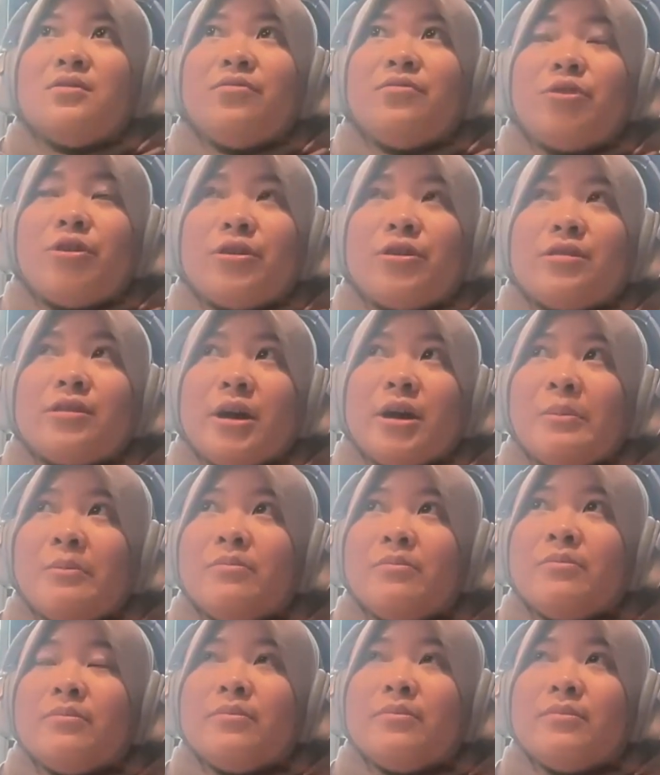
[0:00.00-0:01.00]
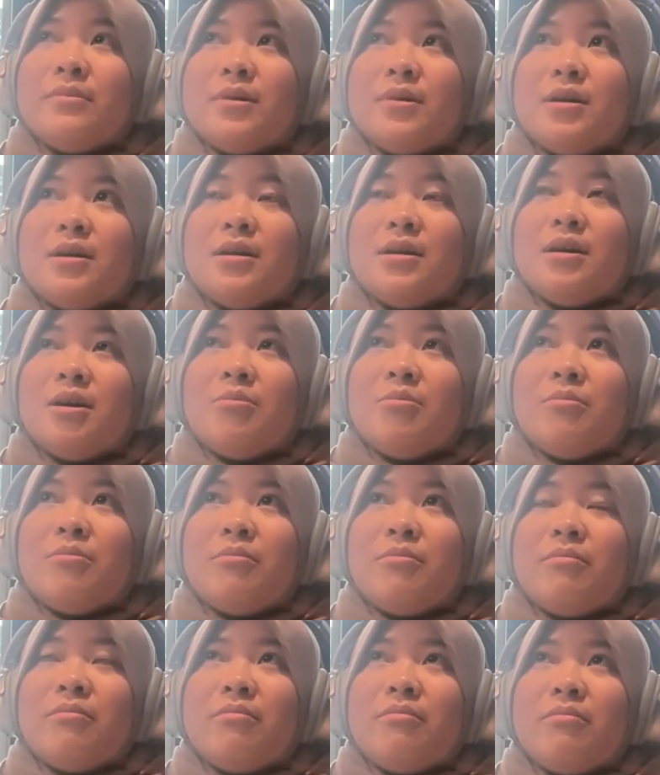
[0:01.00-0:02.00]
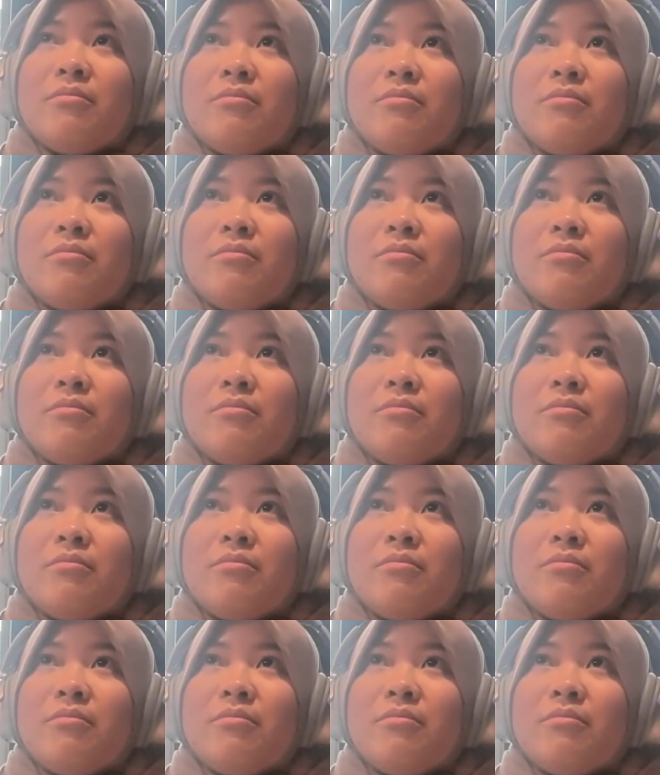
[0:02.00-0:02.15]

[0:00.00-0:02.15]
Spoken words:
For them, um,